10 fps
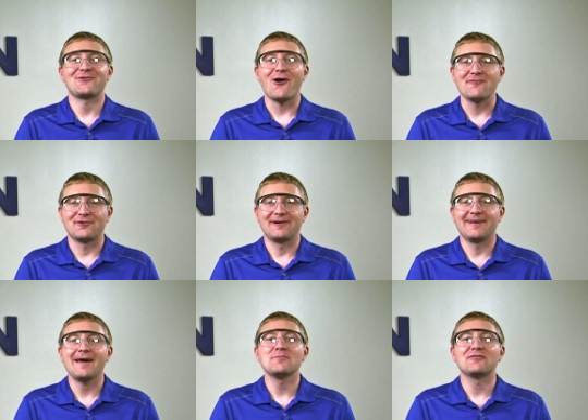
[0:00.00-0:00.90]
Crawford,
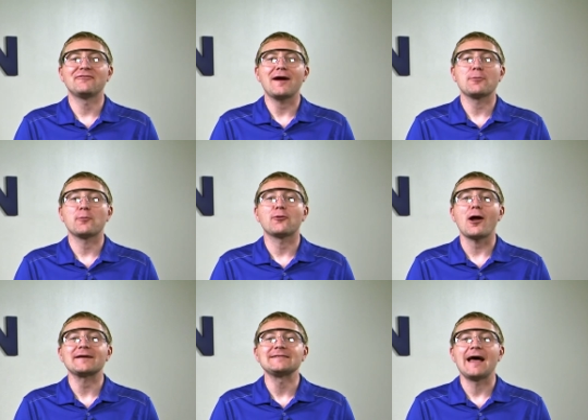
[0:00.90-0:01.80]
and I'm the Fiber
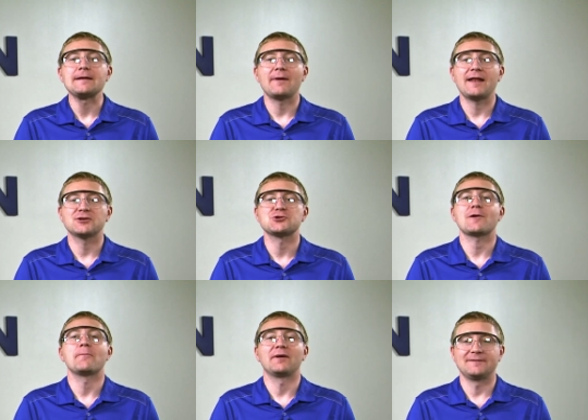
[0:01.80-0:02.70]
Product Line Manager
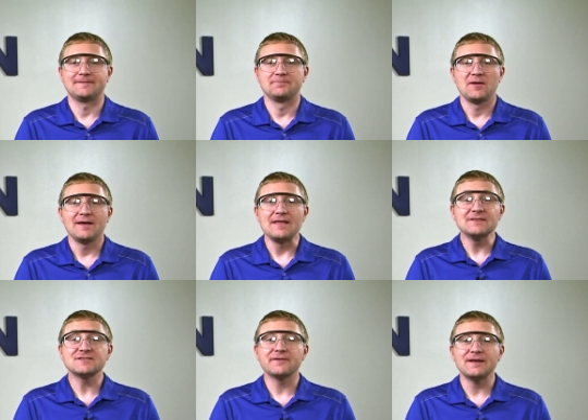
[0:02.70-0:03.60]
at Belden. In
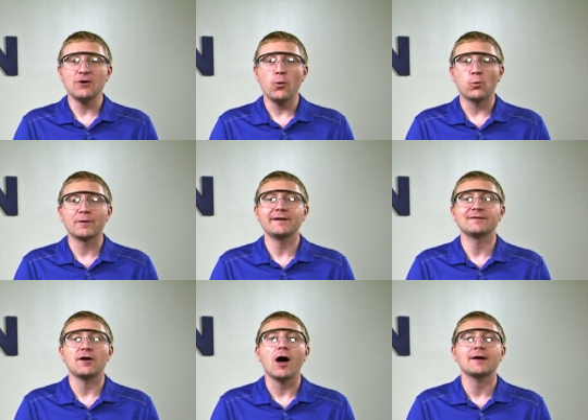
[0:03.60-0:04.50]
this video, we're going to
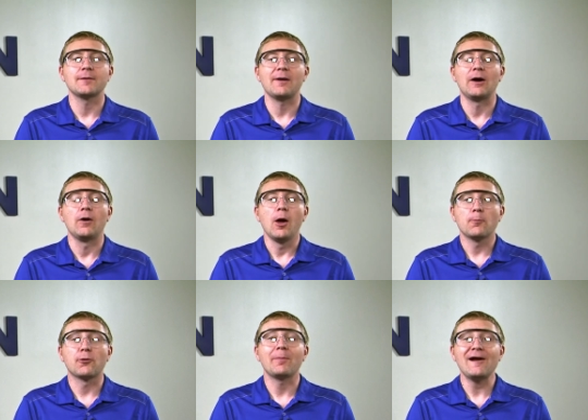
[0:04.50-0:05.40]
talk
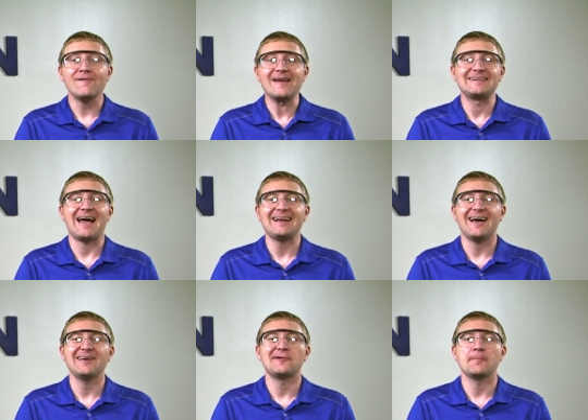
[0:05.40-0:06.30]
about preparing nine
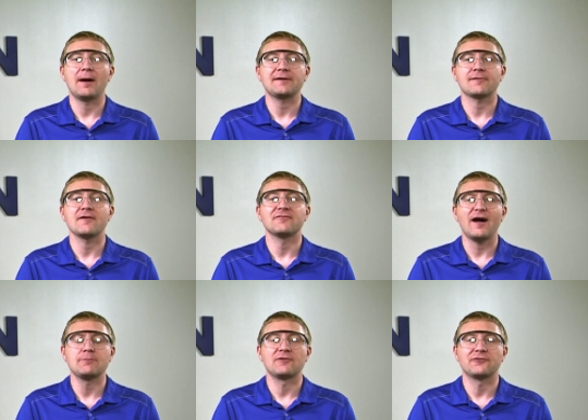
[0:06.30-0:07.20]
hundred micron
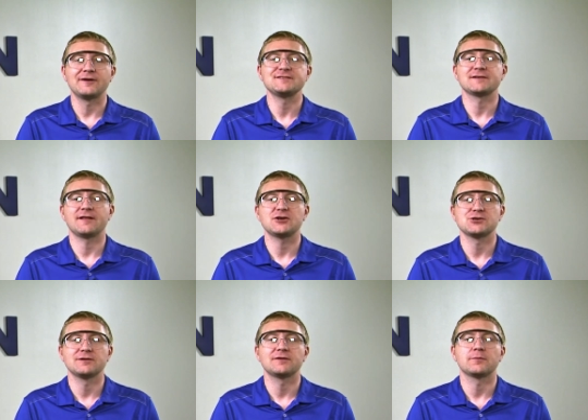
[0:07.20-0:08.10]
fiber for
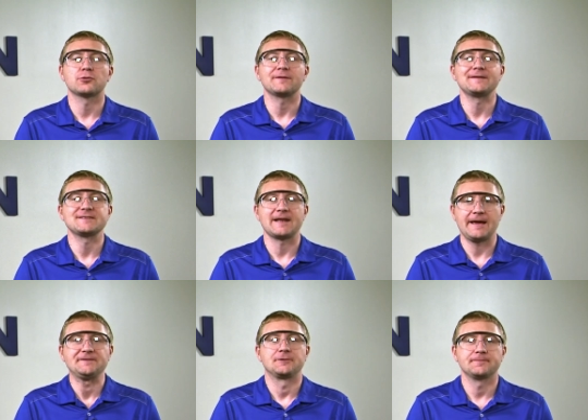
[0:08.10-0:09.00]
installation into the Brilliance
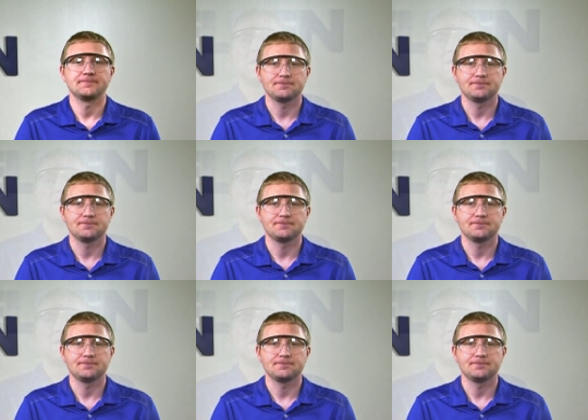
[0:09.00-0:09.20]
connector.